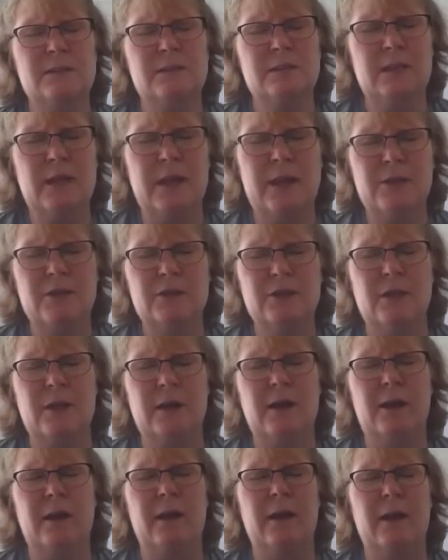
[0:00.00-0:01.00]
such
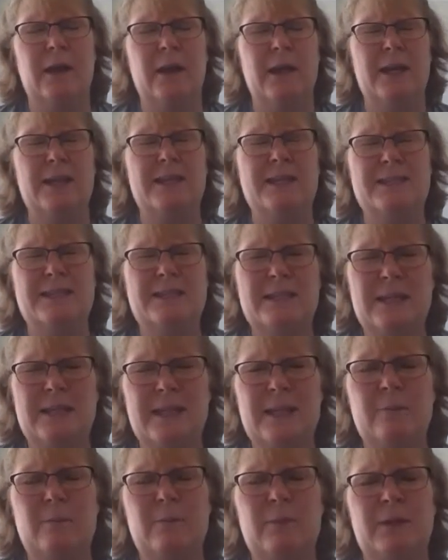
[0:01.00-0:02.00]
a
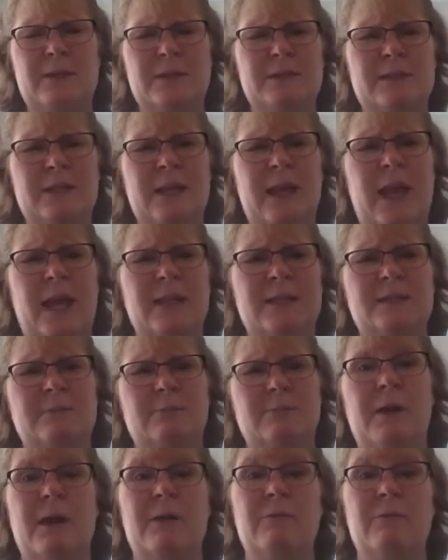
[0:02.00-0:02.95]
deep, intense way